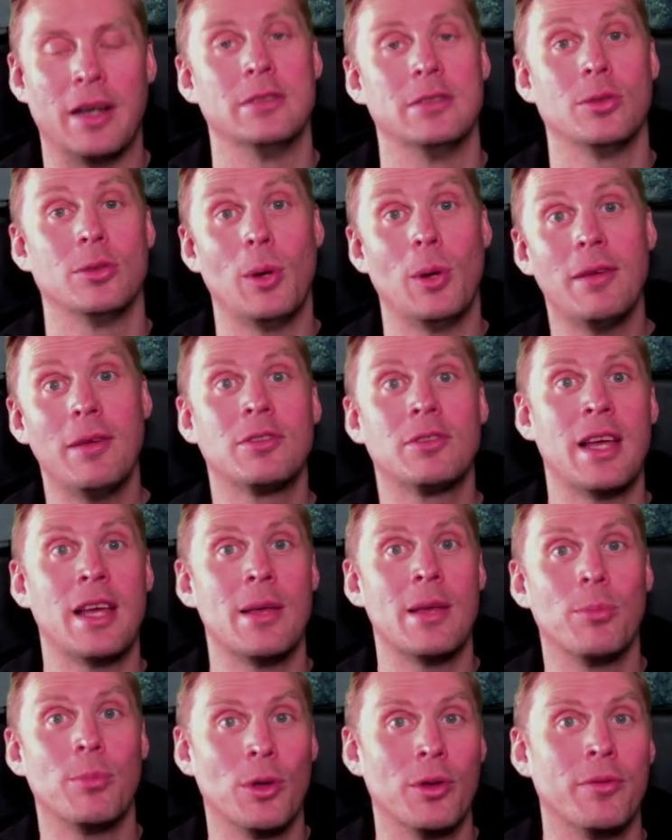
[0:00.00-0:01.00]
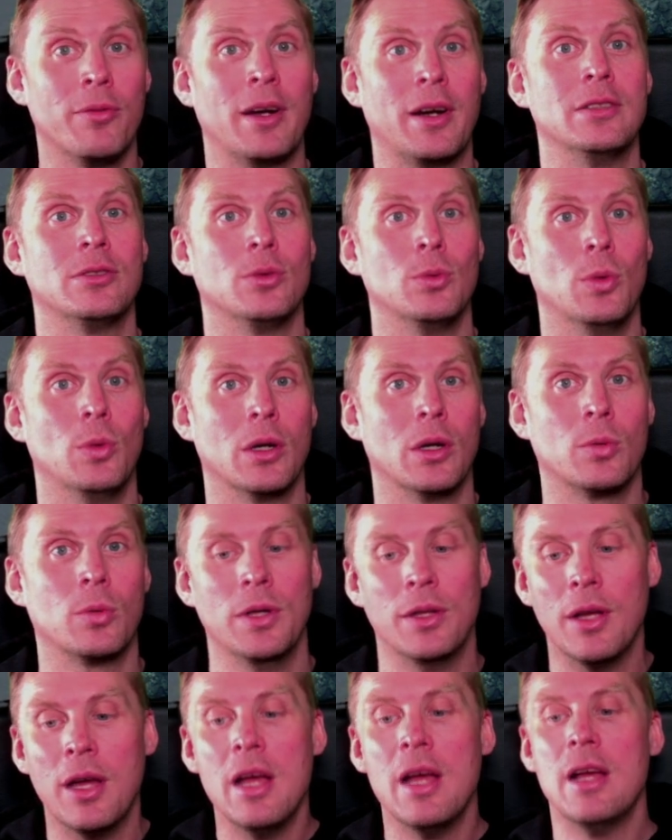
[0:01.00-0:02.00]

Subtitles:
So we have 10 modifiers to work with.